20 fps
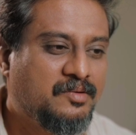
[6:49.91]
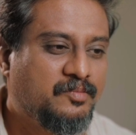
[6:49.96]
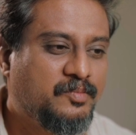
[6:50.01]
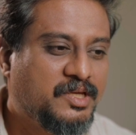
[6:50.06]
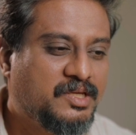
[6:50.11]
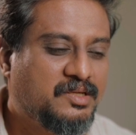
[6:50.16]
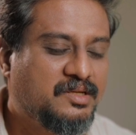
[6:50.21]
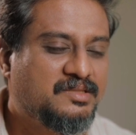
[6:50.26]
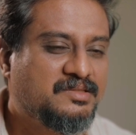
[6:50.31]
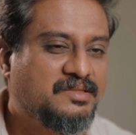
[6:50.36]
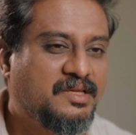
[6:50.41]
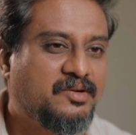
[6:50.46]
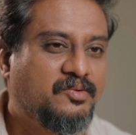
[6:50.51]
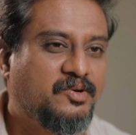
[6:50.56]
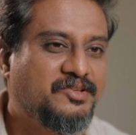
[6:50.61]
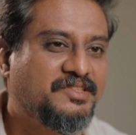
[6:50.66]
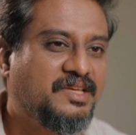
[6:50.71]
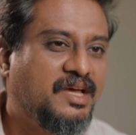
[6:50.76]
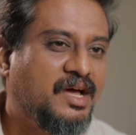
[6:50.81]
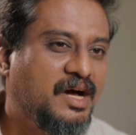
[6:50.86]
because there
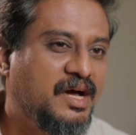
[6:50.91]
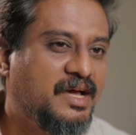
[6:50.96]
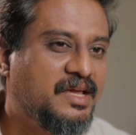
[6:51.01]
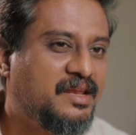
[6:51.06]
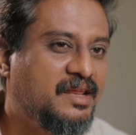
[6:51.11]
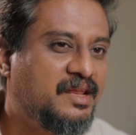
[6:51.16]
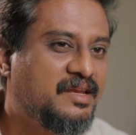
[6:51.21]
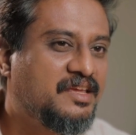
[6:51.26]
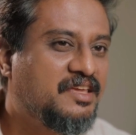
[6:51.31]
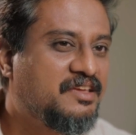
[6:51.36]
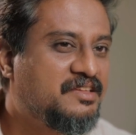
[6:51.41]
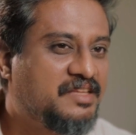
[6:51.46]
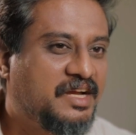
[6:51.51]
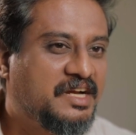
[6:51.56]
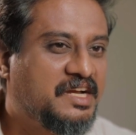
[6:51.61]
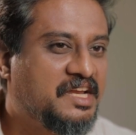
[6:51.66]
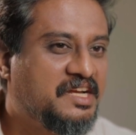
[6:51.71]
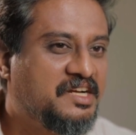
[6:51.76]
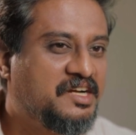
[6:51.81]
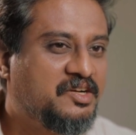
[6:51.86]
was a hierarchy
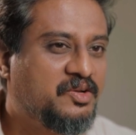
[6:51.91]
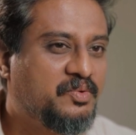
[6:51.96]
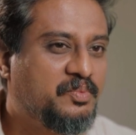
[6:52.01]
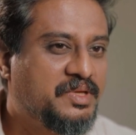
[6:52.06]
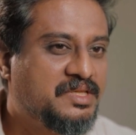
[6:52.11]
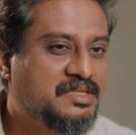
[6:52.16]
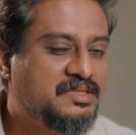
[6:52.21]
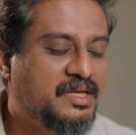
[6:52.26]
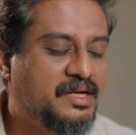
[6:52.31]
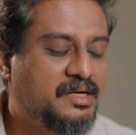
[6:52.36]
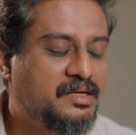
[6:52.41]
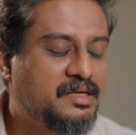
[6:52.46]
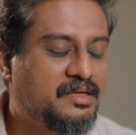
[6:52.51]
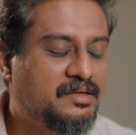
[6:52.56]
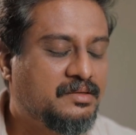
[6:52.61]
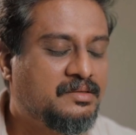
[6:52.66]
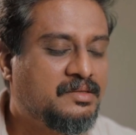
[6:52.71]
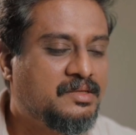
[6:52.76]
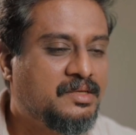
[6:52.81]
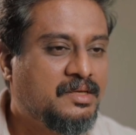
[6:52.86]
that needed to be set here.